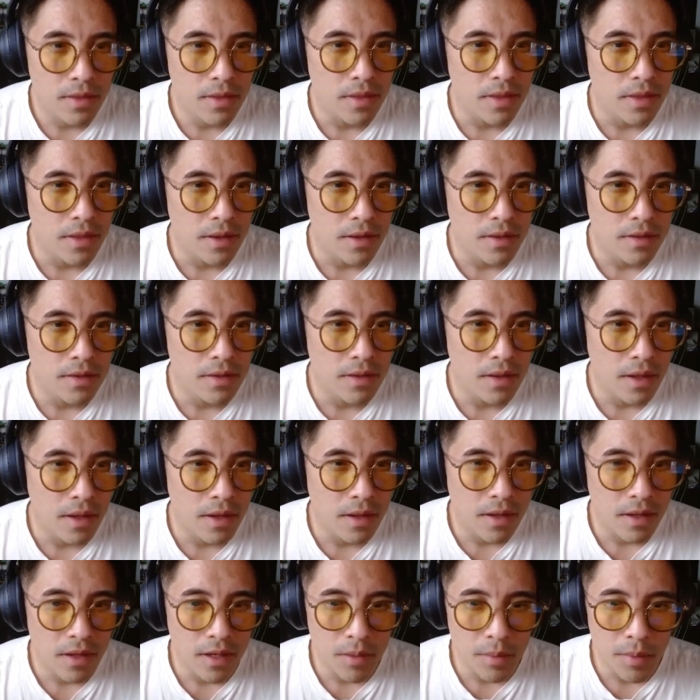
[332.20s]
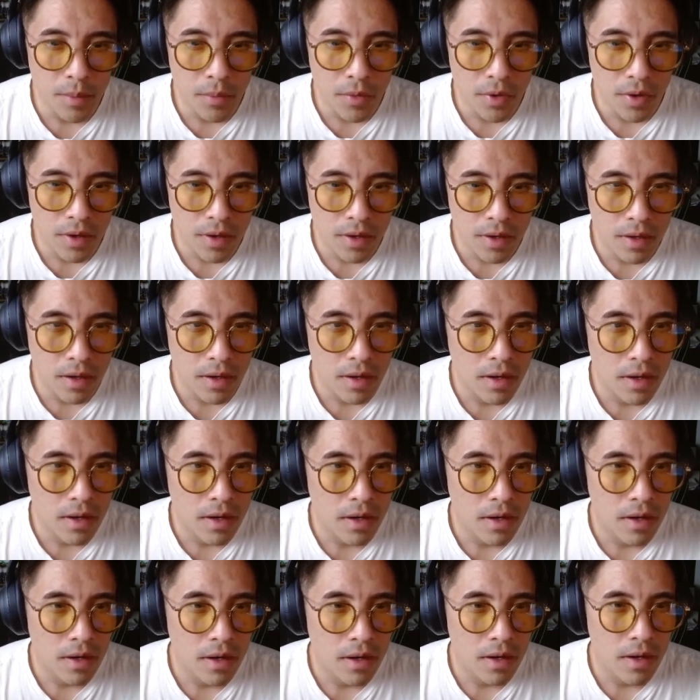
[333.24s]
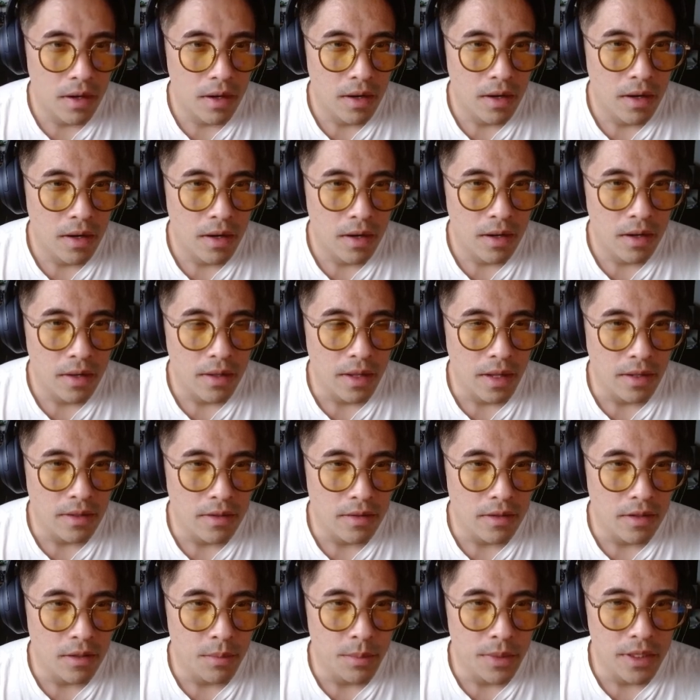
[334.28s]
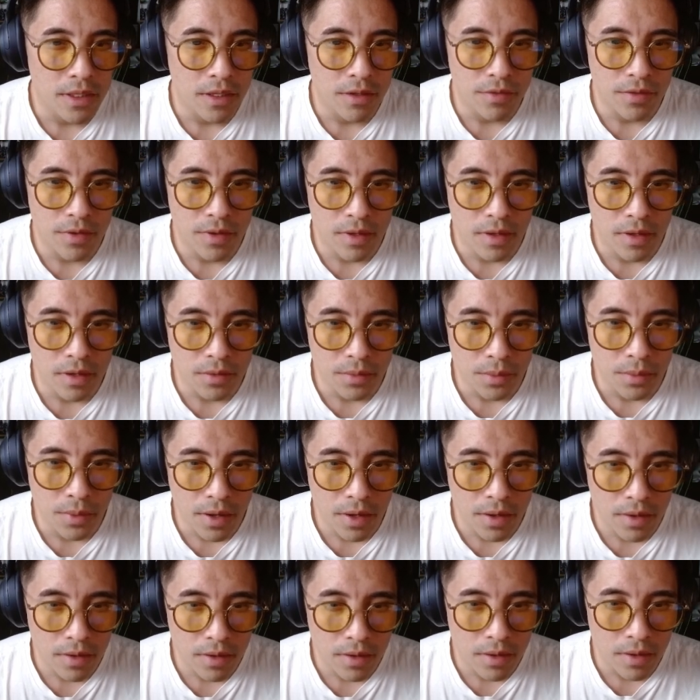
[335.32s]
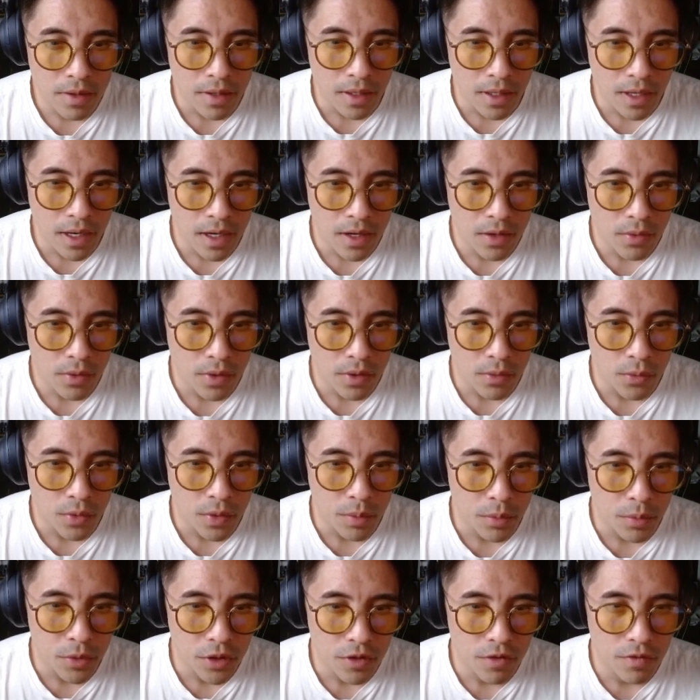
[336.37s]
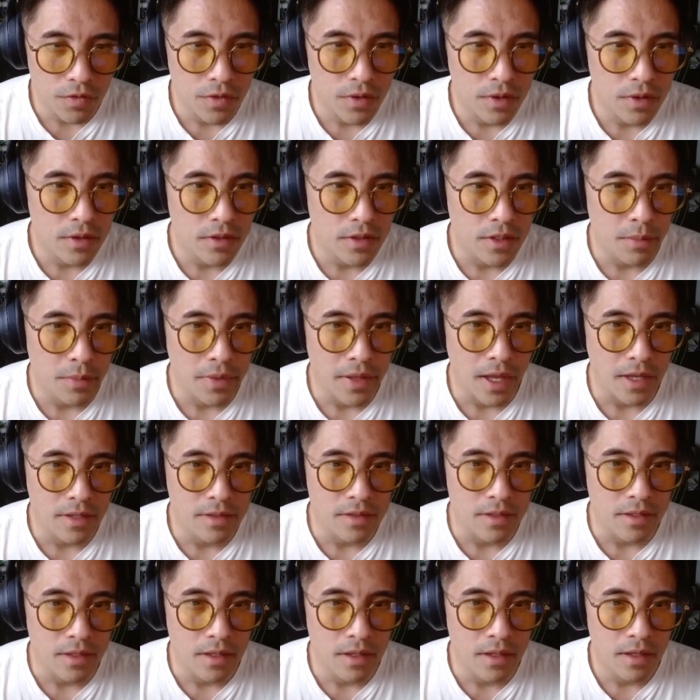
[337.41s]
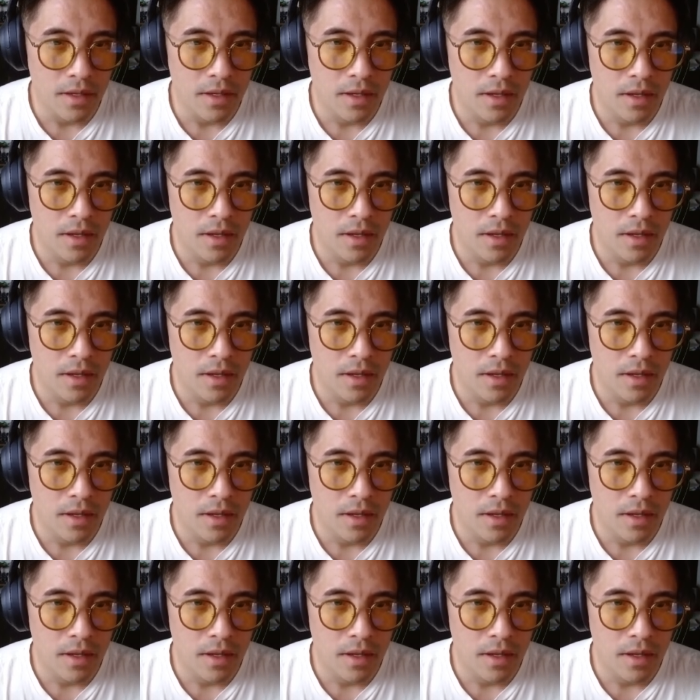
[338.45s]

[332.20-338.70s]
this thing a little bit more, that's a little bit different as well. It kind of removed some of that city.